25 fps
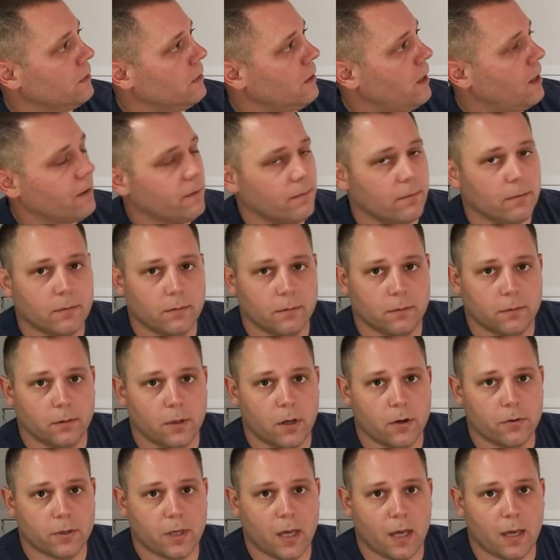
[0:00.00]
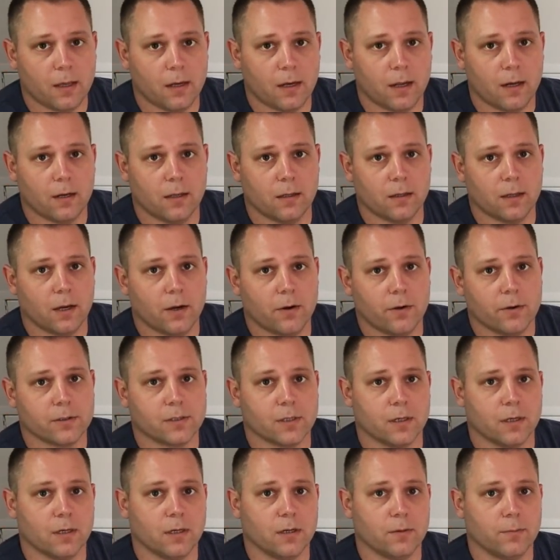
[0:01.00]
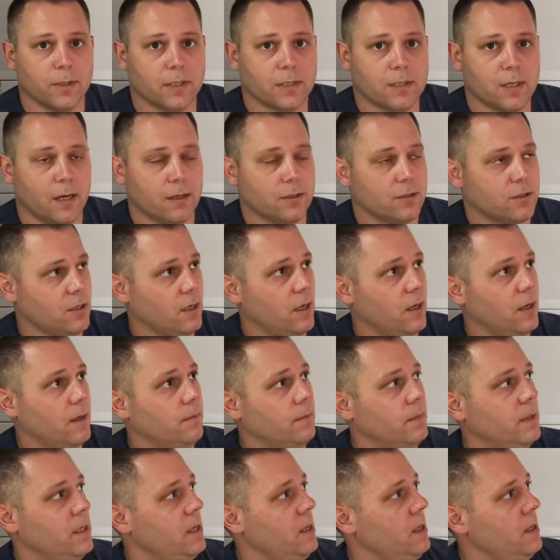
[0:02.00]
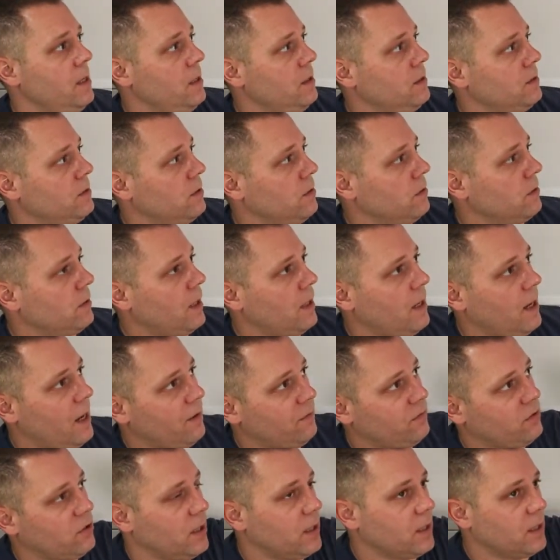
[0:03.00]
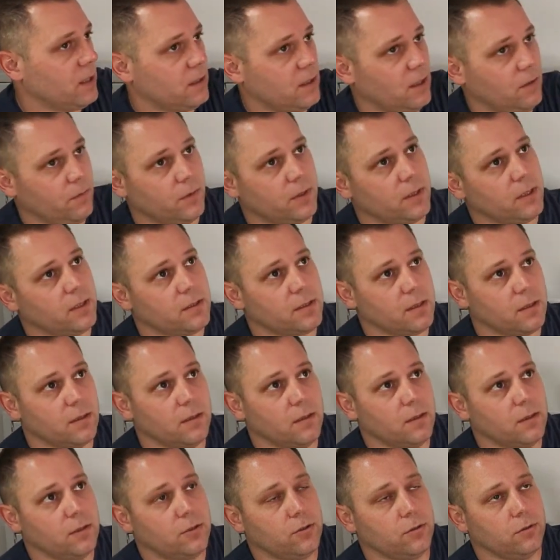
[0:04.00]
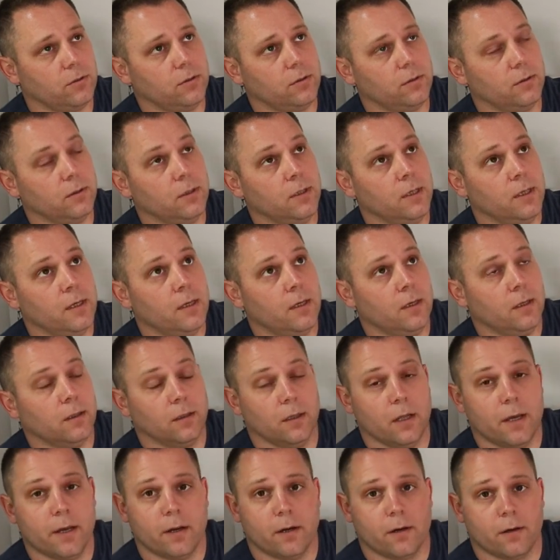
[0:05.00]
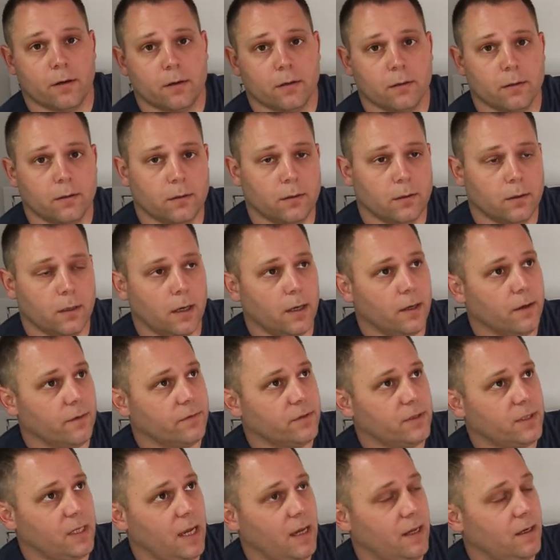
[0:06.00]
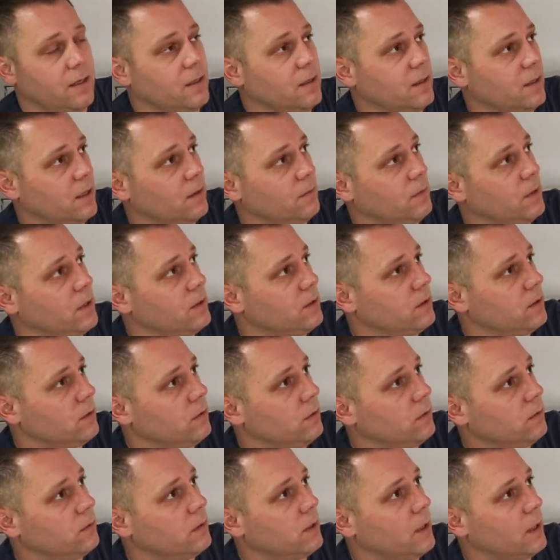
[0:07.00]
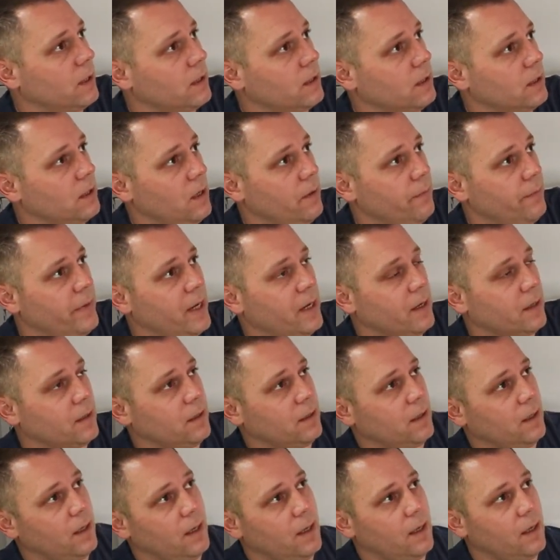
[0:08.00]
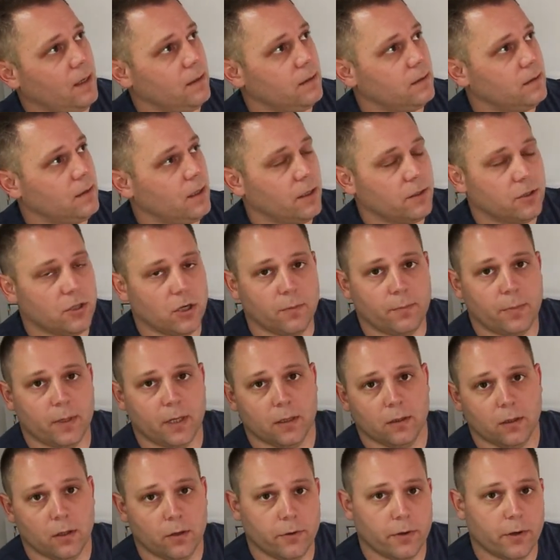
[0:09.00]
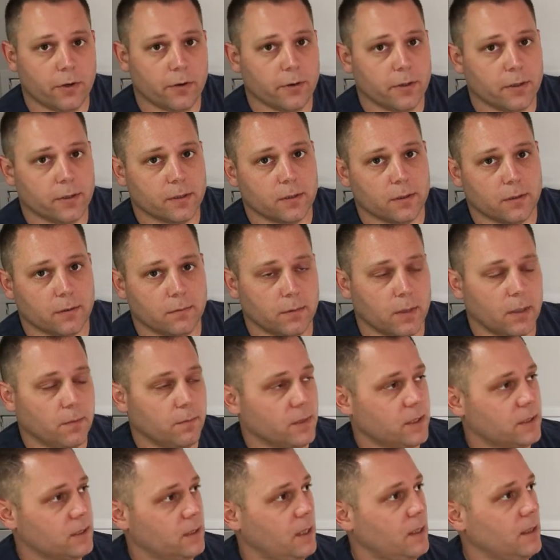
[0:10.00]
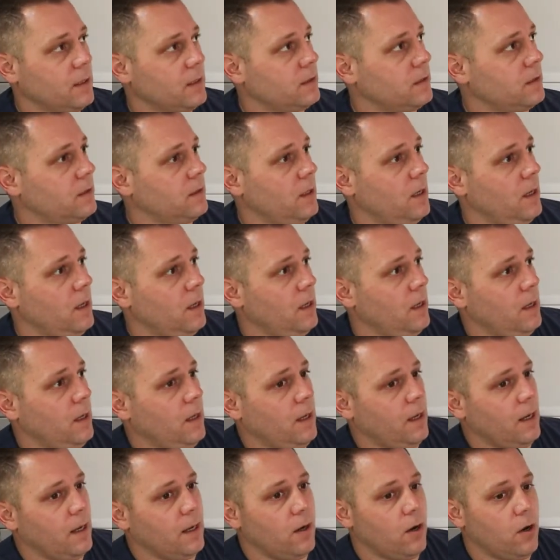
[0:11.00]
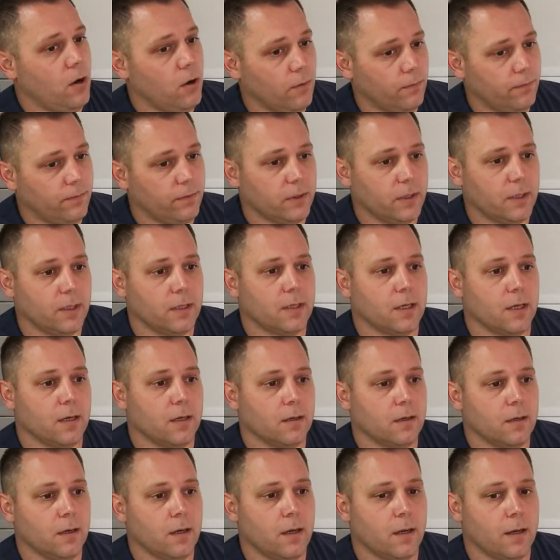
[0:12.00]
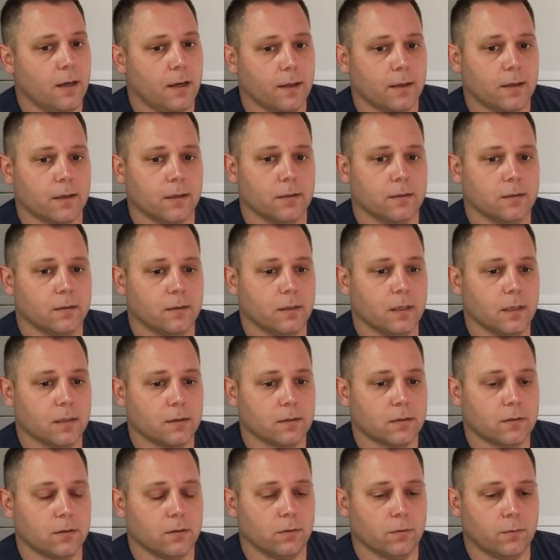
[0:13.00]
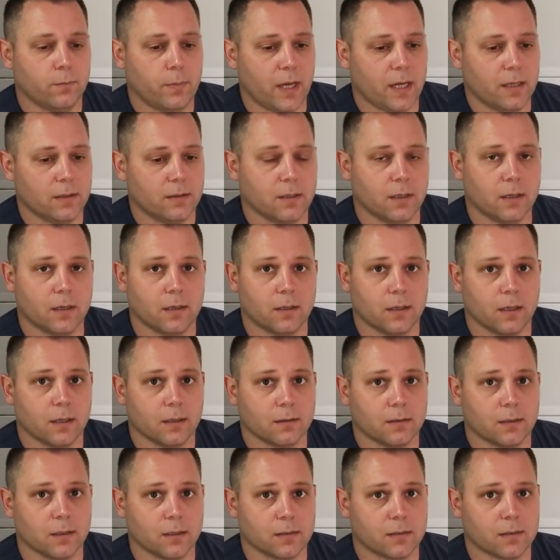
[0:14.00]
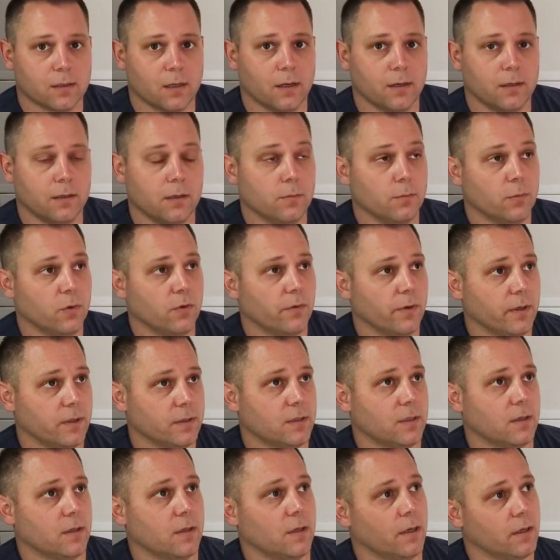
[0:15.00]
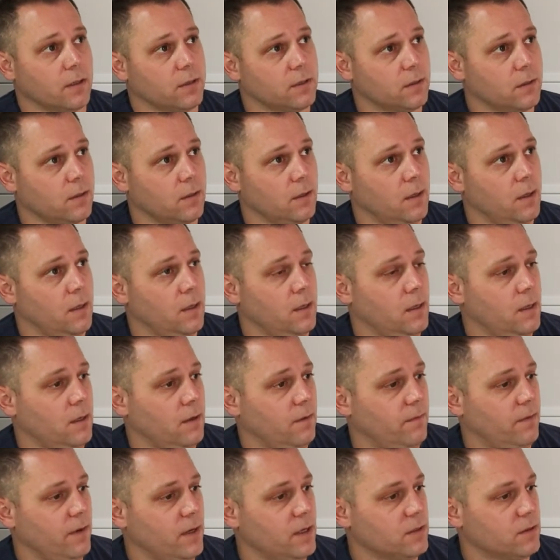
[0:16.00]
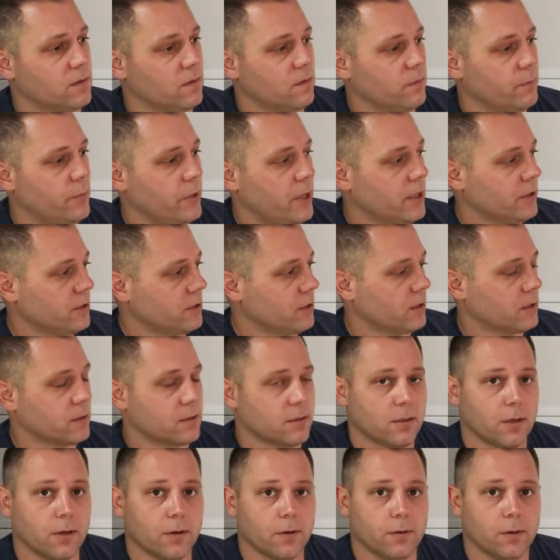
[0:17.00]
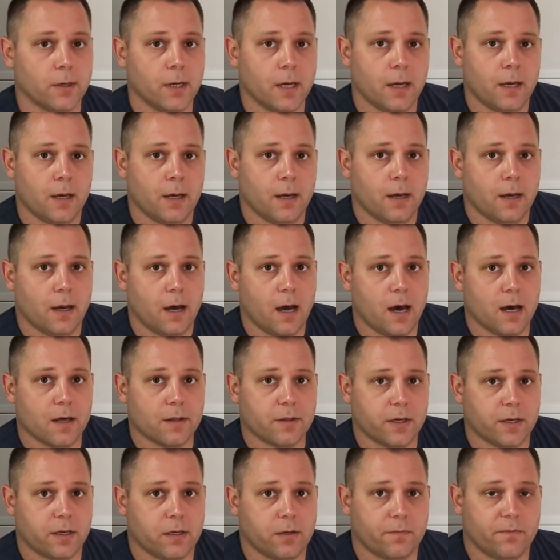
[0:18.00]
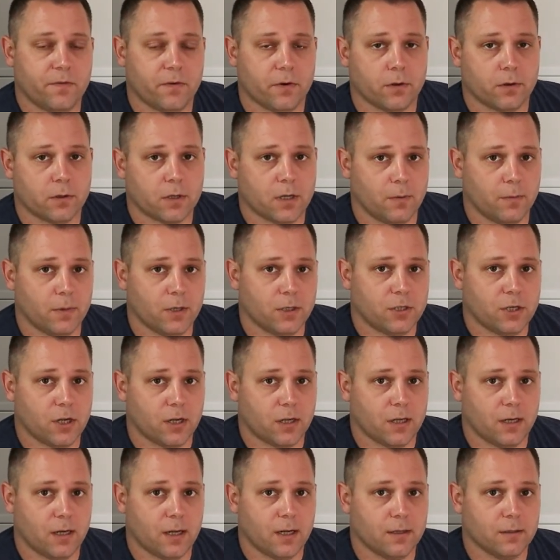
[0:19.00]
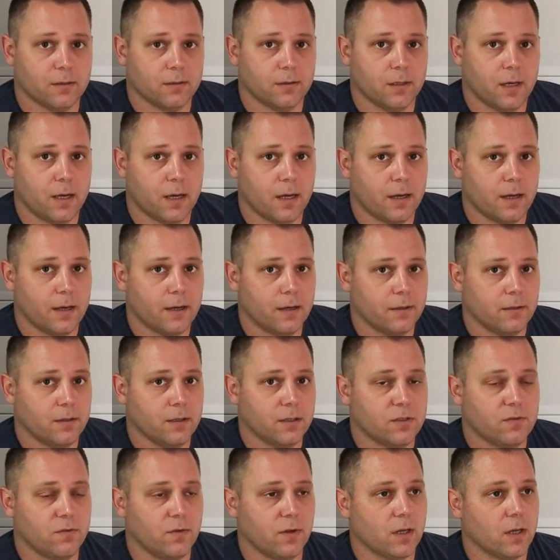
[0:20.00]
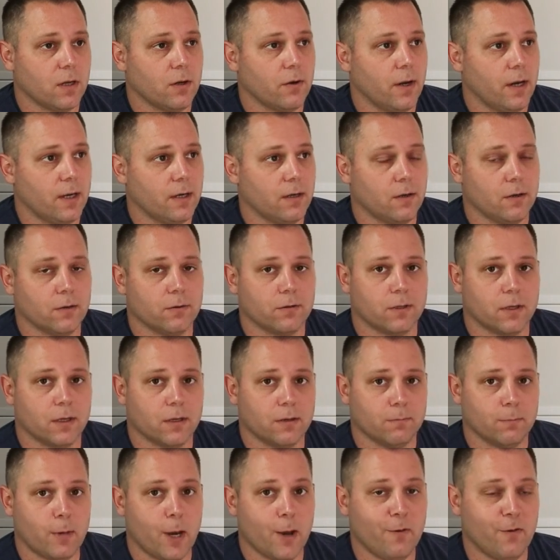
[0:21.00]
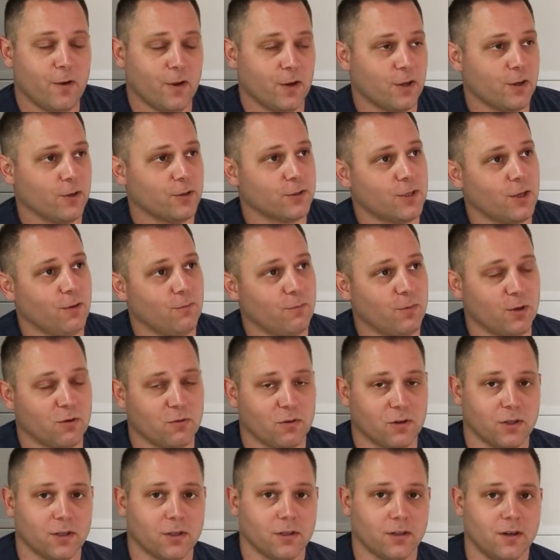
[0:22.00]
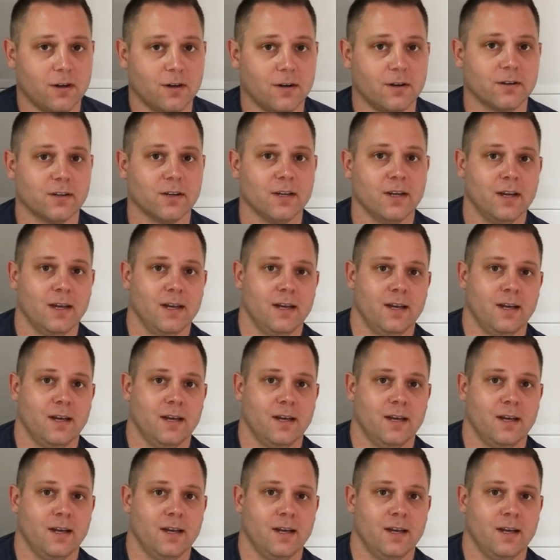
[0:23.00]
I locate any of the areas that need to be touched up, so that after I get done with this initial layer of sanding that I'm going to do, that I can come back and touch up any low areas and mistakes, and hopefully again I can get to painting and get this done and move on to the next phase of the project. So thank you for coming and checking out this video. I know that my videos have been really long.